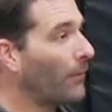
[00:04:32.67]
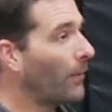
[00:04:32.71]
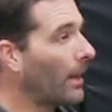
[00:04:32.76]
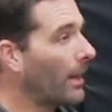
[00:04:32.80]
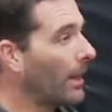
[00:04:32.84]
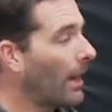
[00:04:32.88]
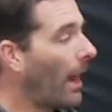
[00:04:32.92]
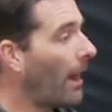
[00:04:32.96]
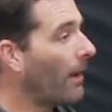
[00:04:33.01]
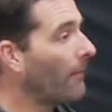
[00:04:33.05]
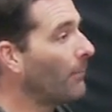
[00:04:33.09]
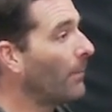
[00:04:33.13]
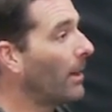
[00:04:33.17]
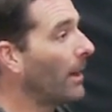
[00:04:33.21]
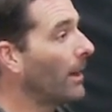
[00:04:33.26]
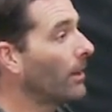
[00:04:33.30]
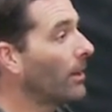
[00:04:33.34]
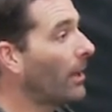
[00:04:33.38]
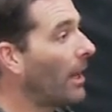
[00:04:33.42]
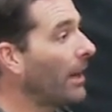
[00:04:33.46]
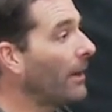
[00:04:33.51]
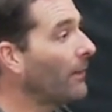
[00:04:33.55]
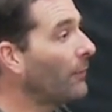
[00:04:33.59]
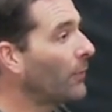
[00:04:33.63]
if I have my
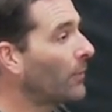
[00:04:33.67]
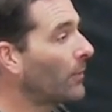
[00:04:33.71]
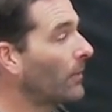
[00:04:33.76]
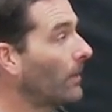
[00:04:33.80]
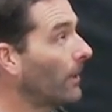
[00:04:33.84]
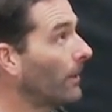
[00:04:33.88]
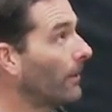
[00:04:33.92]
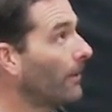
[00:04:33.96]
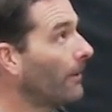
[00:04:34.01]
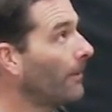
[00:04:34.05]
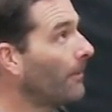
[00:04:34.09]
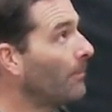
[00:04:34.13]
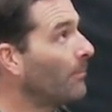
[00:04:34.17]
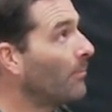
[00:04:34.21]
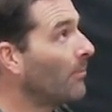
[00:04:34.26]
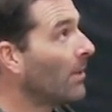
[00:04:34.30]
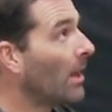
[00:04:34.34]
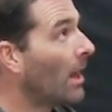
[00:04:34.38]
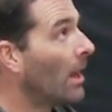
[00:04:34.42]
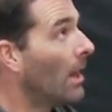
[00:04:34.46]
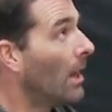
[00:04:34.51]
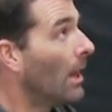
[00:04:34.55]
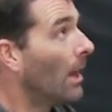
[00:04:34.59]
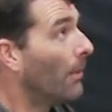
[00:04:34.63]
life still.
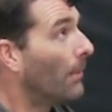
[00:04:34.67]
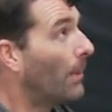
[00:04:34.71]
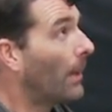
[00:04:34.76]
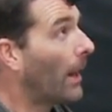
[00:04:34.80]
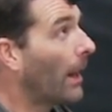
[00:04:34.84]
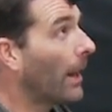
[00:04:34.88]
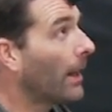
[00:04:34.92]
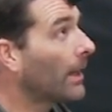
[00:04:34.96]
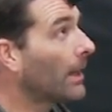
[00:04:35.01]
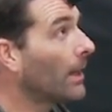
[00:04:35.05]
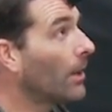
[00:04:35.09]
But I